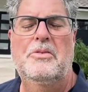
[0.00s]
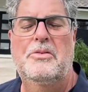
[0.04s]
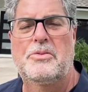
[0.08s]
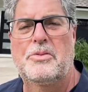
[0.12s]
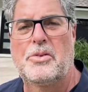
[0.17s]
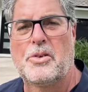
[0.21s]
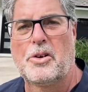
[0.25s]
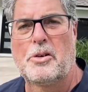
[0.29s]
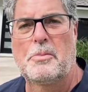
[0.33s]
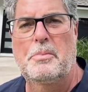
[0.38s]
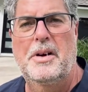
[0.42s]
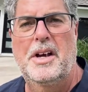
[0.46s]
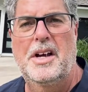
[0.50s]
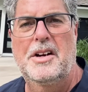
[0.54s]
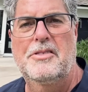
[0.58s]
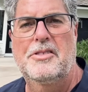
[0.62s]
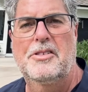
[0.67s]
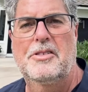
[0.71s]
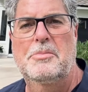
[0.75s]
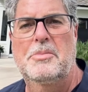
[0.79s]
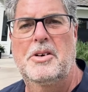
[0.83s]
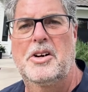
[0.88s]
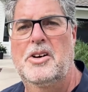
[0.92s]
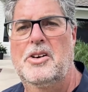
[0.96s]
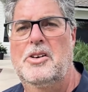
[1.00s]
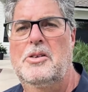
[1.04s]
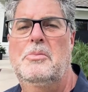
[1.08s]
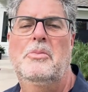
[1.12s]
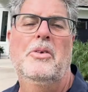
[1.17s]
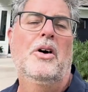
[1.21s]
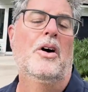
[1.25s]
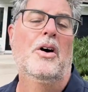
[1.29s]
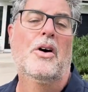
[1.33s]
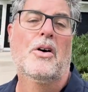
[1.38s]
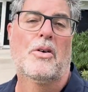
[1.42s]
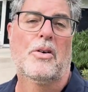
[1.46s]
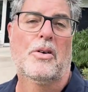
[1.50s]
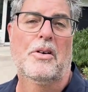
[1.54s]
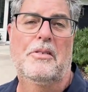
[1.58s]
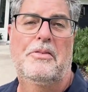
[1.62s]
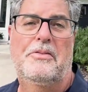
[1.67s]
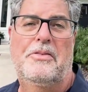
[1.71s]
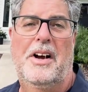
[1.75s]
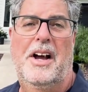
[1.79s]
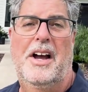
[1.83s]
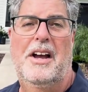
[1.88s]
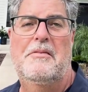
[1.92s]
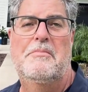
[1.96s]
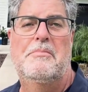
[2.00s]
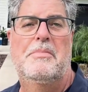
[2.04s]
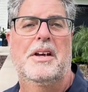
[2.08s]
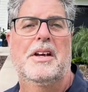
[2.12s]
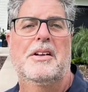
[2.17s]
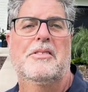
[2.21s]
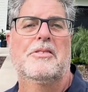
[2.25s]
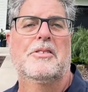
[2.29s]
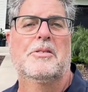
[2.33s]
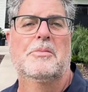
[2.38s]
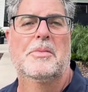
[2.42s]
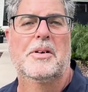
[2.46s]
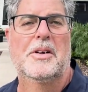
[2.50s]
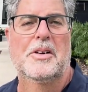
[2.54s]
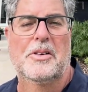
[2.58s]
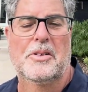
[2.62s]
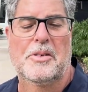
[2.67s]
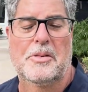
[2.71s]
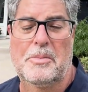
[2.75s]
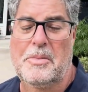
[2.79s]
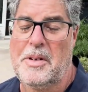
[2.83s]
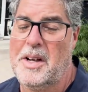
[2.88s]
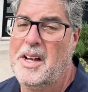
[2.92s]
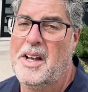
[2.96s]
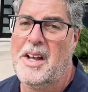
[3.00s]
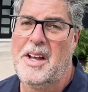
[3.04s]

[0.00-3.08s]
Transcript: four bedroom home, or a five bedroom home.